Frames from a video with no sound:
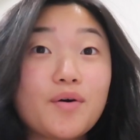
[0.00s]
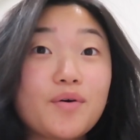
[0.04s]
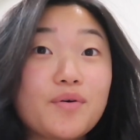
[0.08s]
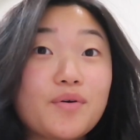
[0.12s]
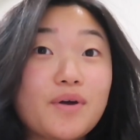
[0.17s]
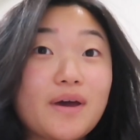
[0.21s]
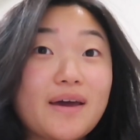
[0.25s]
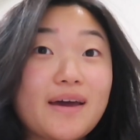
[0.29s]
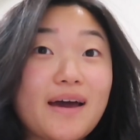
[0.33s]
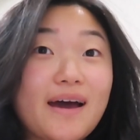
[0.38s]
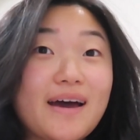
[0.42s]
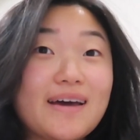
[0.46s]

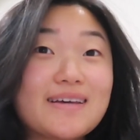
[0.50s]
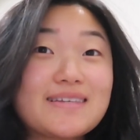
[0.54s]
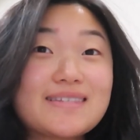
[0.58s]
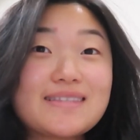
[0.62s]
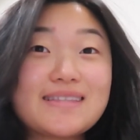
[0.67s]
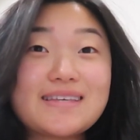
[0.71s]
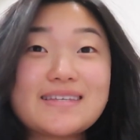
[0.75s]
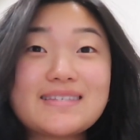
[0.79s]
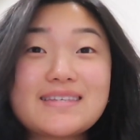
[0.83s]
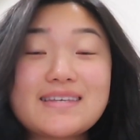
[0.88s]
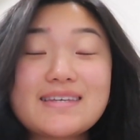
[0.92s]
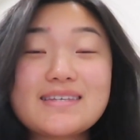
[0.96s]
Okay guys,
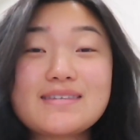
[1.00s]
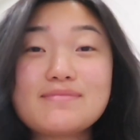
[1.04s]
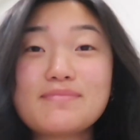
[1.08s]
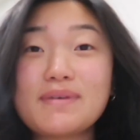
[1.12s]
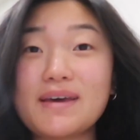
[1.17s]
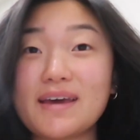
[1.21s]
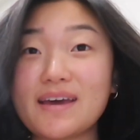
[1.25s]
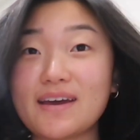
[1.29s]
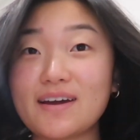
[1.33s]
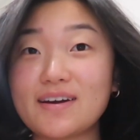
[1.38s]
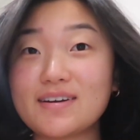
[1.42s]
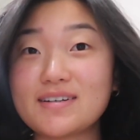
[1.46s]
this is my
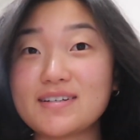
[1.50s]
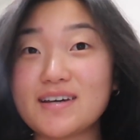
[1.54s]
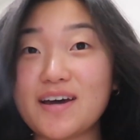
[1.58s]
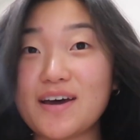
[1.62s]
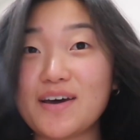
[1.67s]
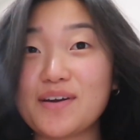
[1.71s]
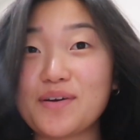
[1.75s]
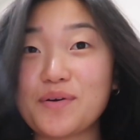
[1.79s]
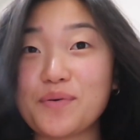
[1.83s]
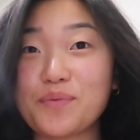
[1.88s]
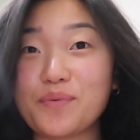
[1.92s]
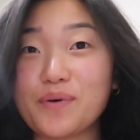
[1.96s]
hair
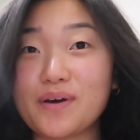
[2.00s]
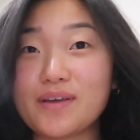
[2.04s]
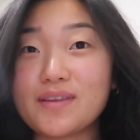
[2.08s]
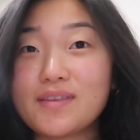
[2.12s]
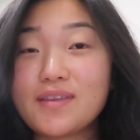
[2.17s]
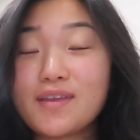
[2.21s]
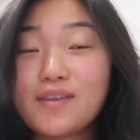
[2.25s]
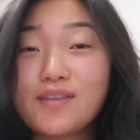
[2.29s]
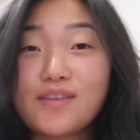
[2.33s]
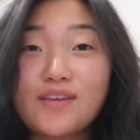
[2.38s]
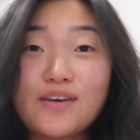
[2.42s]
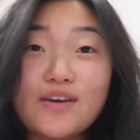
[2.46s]
done with
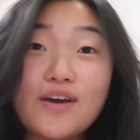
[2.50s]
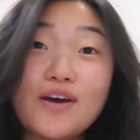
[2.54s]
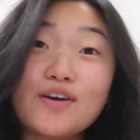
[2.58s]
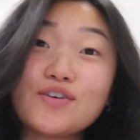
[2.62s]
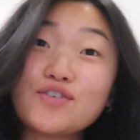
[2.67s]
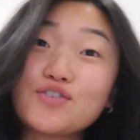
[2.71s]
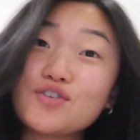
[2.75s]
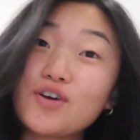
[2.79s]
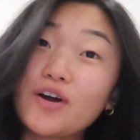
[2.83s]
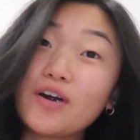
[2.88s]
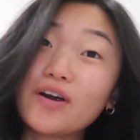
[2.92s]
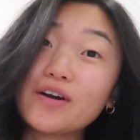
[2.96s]
the
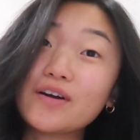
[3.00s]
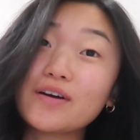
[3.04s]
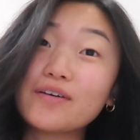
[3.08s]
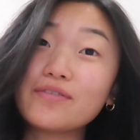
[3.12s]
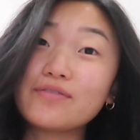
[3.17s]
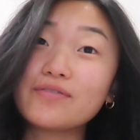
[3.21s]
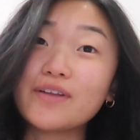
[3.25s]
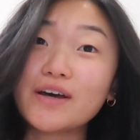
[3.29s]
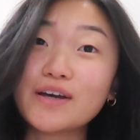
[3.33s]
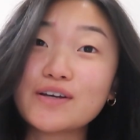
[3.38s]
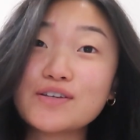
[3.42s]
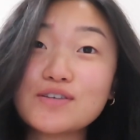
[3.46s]
Shark
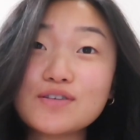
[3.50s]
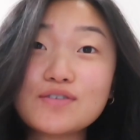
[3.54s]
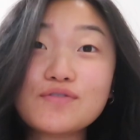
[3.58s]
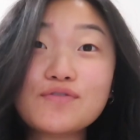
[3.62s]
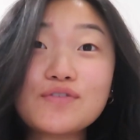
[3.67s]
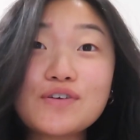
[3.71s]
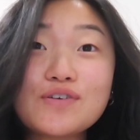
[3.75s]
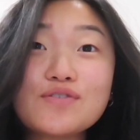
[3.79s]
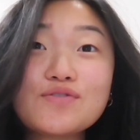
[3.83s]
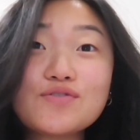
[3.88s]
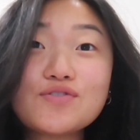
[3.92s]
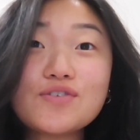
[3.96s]
Flex
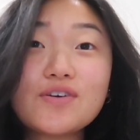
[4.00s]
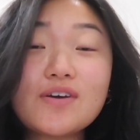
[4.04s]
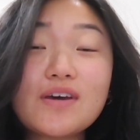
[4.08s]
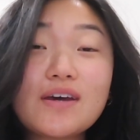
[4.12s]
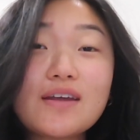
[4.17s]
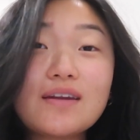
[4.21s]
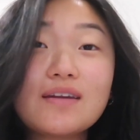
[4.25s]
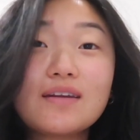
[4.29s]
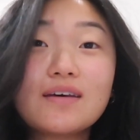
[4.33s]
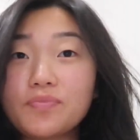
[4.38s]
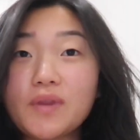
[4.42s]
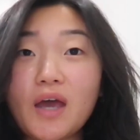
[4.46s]

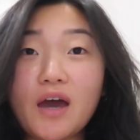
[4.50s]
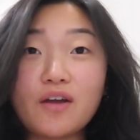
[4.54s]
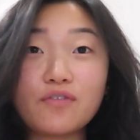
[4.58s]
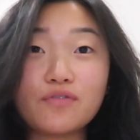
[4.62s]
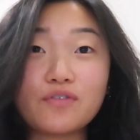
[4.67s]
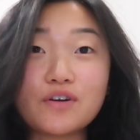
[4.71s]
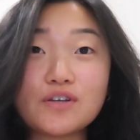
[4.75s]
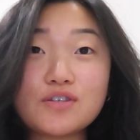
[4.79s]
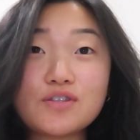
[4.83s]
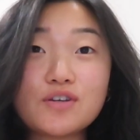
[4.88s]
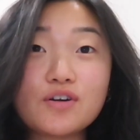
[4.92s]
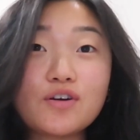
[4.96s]
Fusion. At
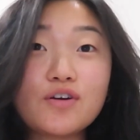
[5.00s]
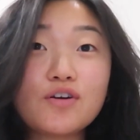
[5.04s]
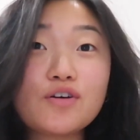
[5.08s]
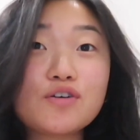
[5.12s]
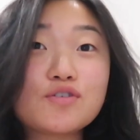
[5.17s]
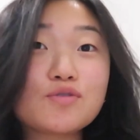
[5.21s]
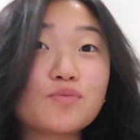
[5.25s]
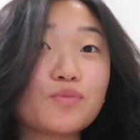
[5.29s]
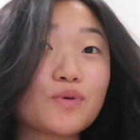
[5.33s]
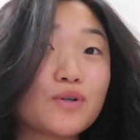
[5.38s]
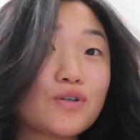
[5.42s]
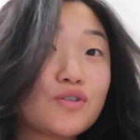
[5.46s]
first the
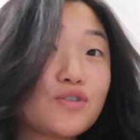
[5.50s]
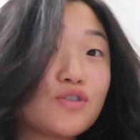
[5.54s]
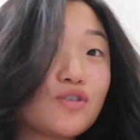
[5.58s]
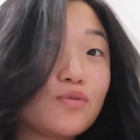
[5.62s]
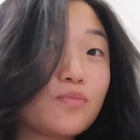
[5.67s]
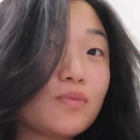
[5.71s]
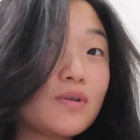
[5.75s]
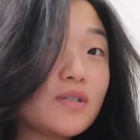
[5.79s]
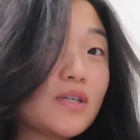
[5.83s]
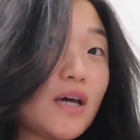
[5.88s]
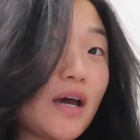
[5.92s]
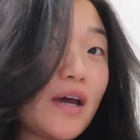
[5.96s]
curls were
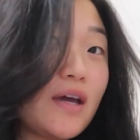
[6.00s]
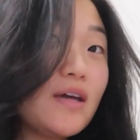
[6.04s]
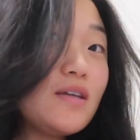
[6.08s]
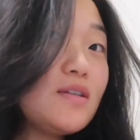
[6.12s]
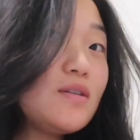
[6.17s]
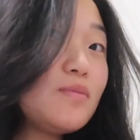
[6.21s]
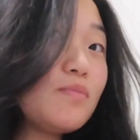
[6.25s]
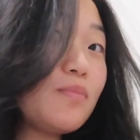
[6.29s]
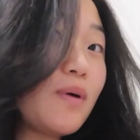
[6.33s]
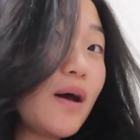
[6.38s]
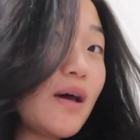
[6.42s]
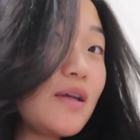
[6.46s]
super
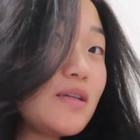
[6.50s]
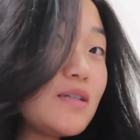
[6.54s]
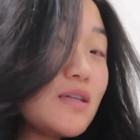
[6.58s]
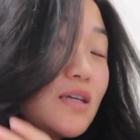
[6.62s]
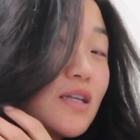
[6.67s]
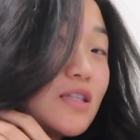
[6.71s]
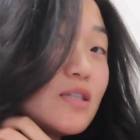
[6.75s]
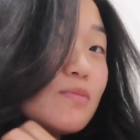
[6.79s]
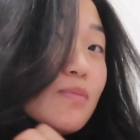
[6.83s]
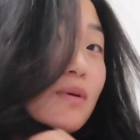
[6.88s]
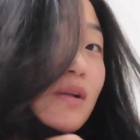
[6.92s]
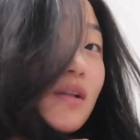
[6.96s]
tight, but
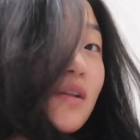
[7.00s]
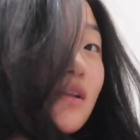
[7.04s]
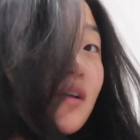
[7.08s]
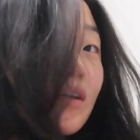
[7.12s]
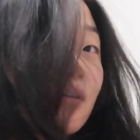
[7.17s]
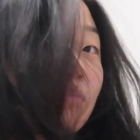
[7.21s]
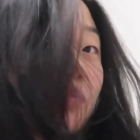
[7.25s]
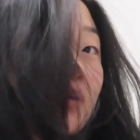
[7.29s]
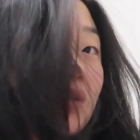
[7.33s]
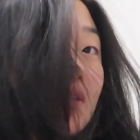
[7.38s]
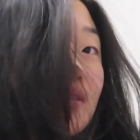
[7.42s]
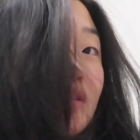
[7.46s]
it's been a
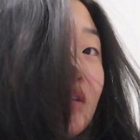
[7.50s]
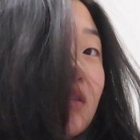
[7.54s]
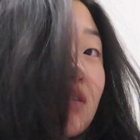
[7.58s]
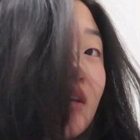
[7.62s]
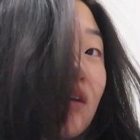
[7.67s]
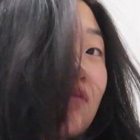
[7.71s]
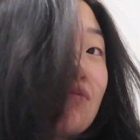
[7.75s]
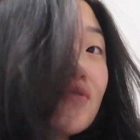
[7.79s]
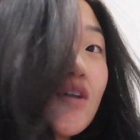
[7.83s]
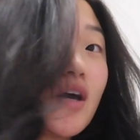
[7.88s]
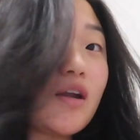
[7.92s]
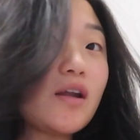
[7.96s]
little bit since
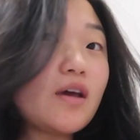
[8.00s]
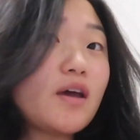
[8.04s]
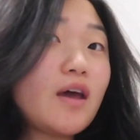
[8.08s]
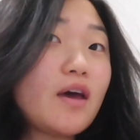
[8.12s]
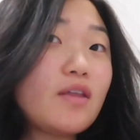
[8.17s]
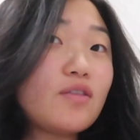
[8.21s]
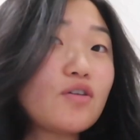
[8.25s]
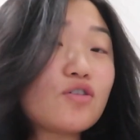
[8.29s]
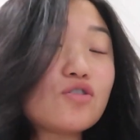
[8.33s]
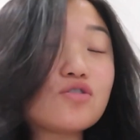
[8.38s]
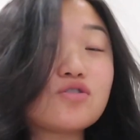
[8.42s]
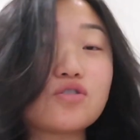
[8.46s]
I've done it
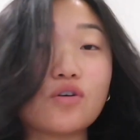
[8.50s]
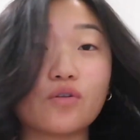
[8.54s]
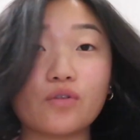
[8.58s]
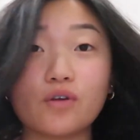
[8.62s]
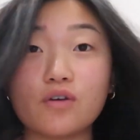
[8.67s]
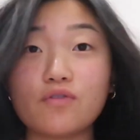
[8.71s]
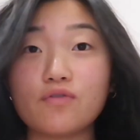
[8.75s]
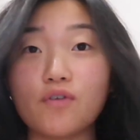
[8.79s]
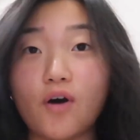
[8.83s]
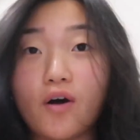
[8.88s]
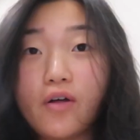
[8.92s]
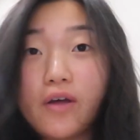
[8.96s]
and they're slowly
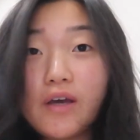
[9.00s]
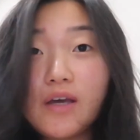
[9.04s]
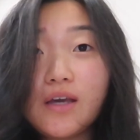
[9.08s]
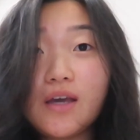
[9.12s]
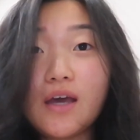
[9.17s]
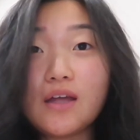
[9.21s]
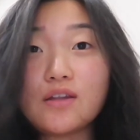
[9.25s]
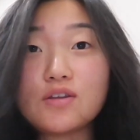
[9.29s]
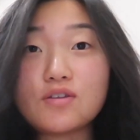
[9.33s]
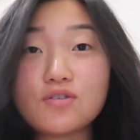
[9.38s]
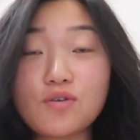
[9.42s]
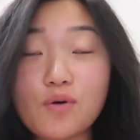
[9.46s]
falling,
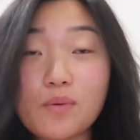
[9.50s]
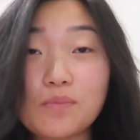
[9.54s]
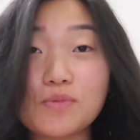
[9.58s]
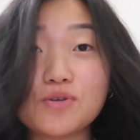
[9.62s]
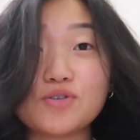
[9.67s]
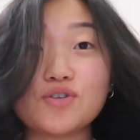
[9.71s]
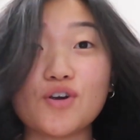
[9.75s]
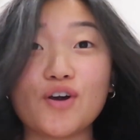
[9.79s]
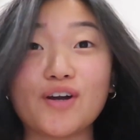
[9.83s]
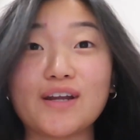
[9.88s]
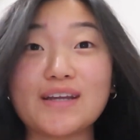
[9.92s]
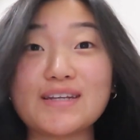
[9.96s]
and so I'm
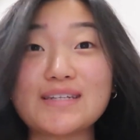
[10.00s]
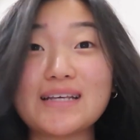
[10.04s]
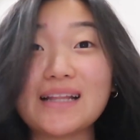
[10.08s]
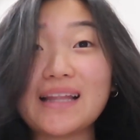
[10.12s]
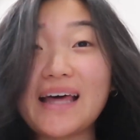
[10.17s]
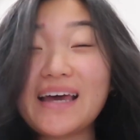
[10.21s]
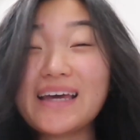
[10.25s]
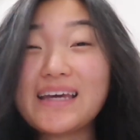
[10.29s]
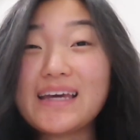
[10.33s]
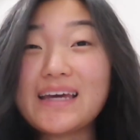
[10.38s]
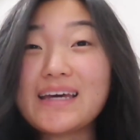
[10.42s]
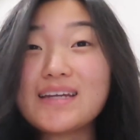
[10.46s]
starting to
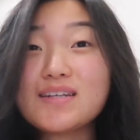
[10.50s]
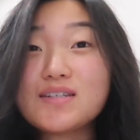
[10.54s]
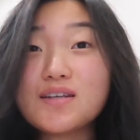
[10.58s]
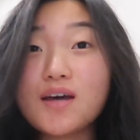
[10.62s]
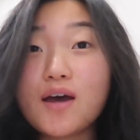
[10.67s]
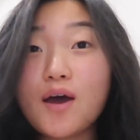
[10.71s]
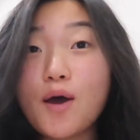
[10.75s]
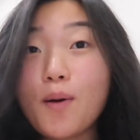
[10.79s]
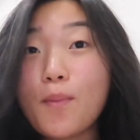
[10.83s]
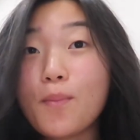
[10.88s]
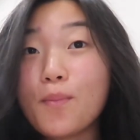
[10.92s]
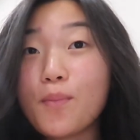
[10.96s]
like it
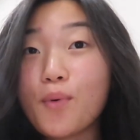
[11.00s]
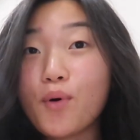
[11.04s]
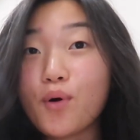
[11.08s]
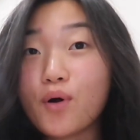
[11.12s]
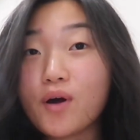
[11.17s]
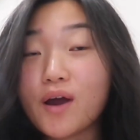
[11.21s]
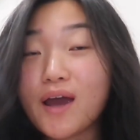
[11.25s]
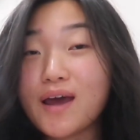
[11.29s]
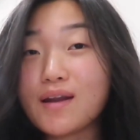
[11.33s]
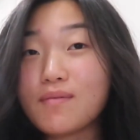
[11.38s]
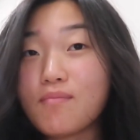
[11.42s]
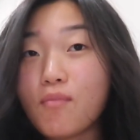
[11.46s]

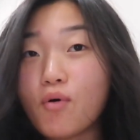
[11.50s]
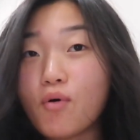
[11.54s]
more and